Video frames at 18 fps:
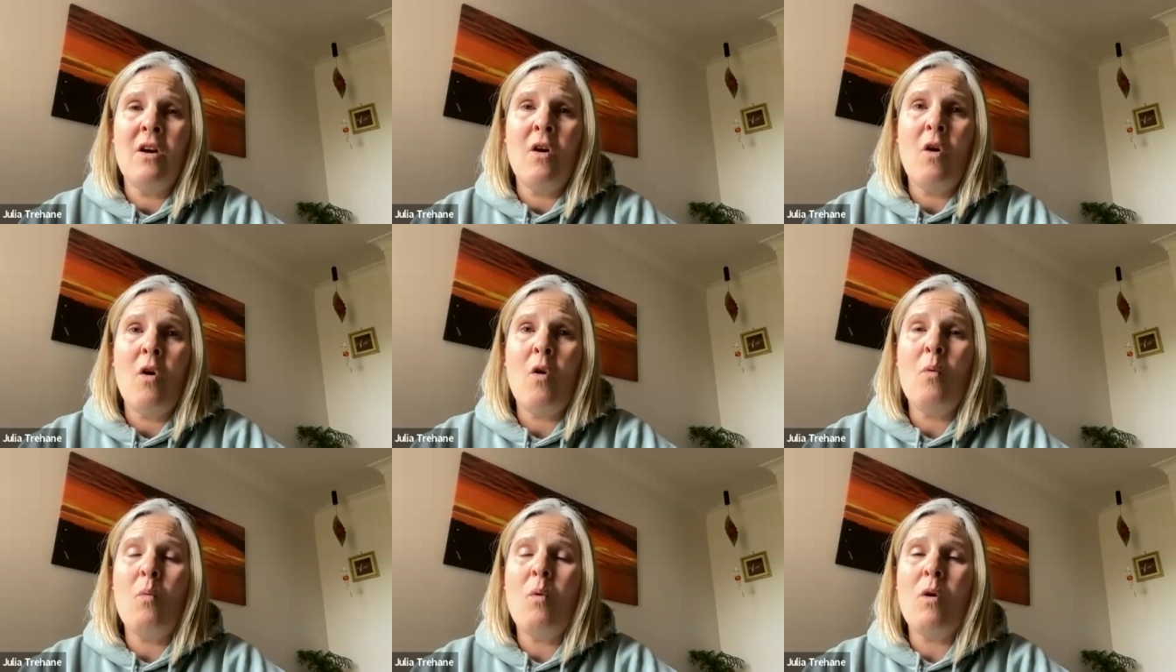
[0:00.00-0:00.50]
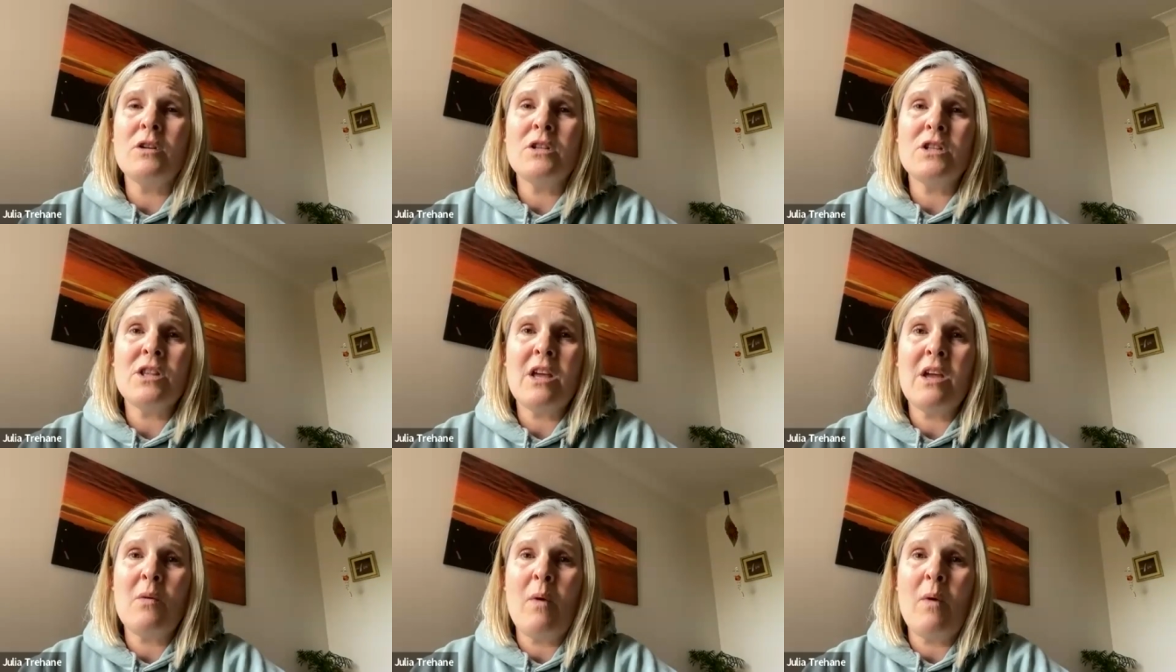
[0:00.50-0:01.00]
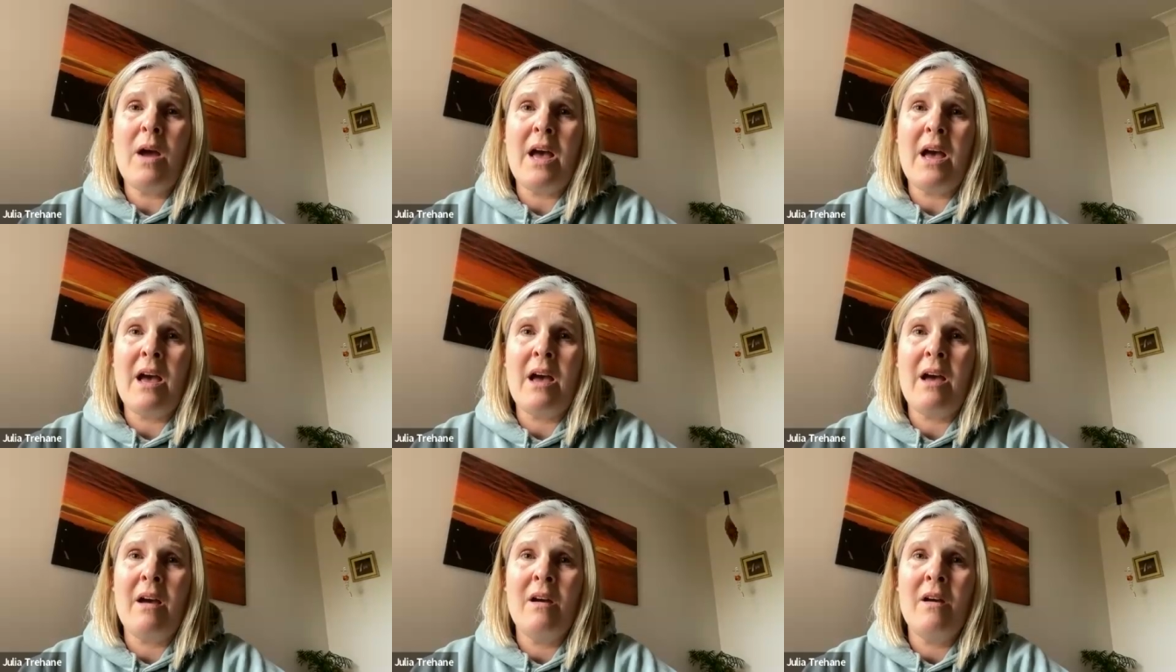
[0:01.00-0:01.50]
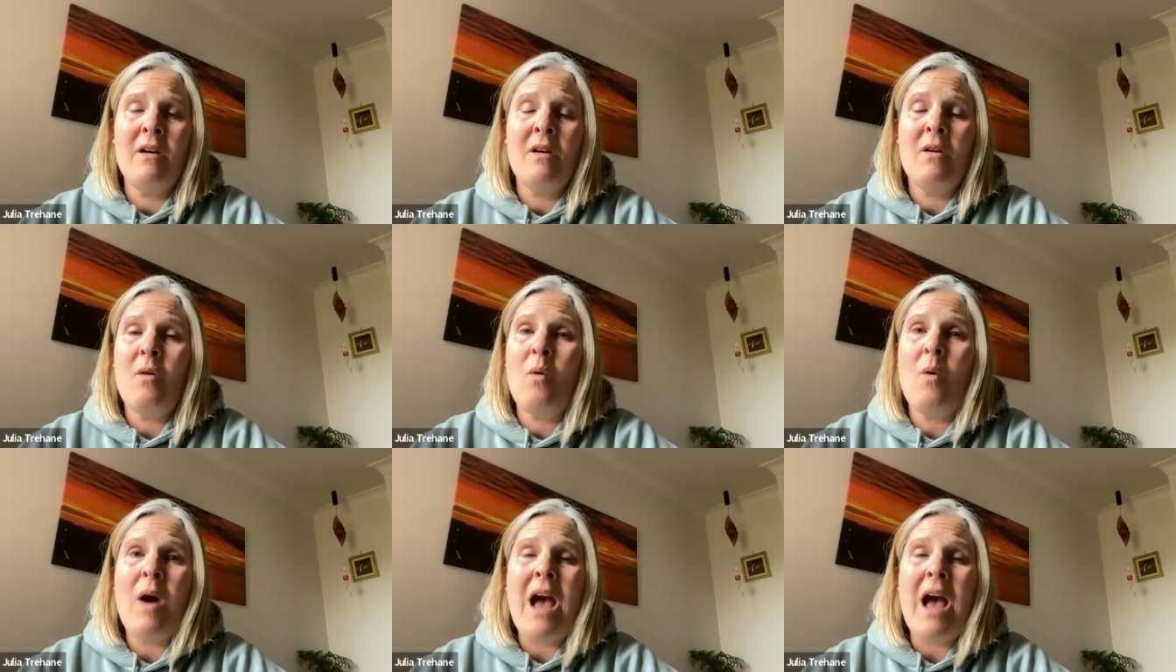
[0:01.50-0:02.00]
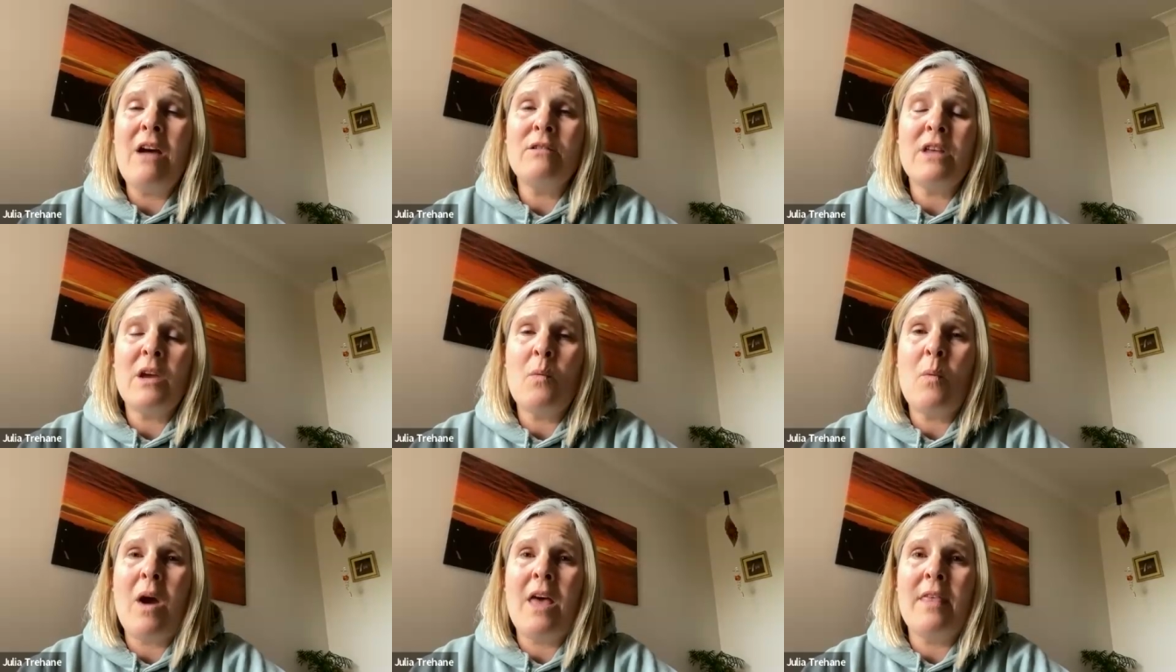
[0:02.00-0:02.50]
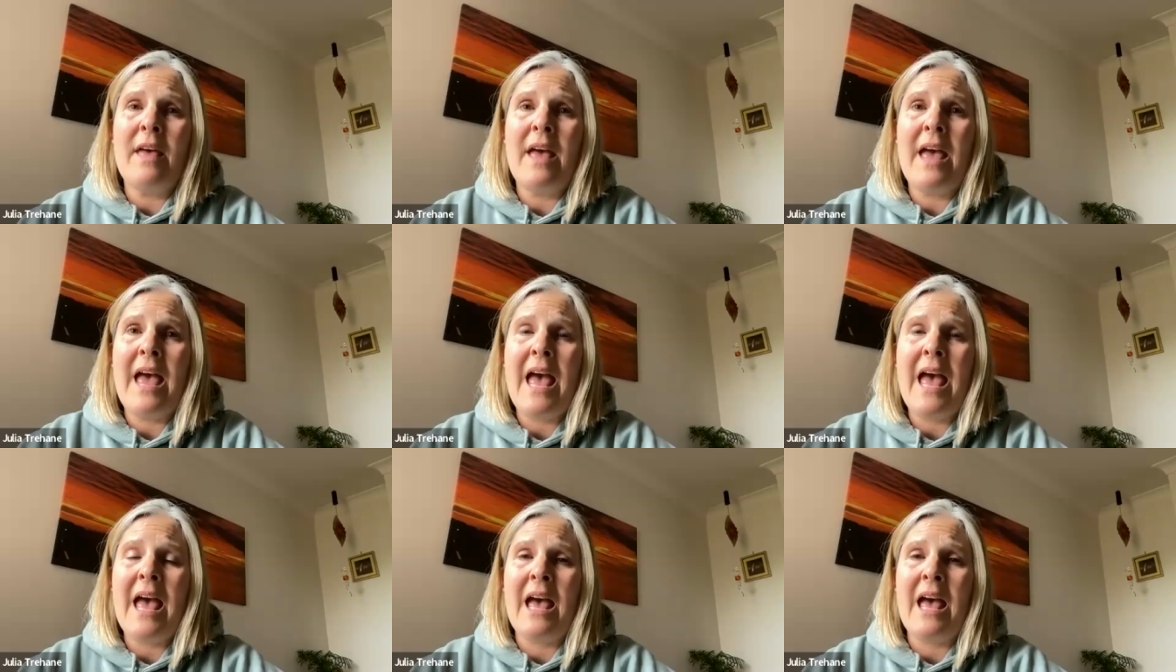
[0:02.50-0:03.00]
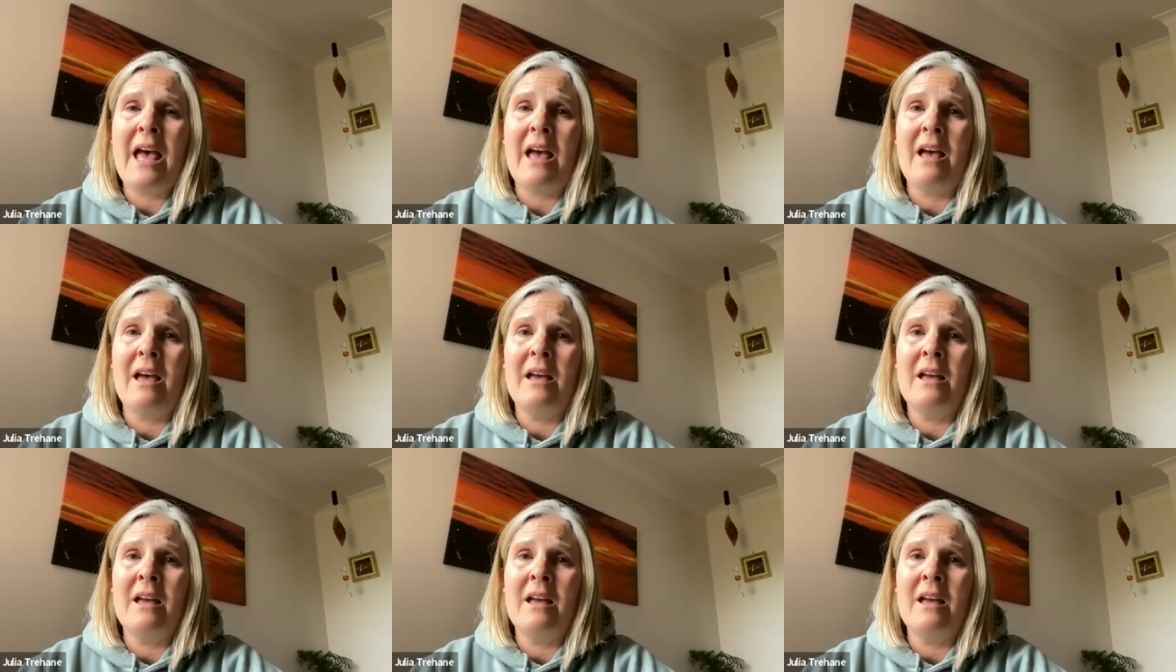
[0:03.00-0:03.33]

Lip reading: or what they wear or how they wear their hair.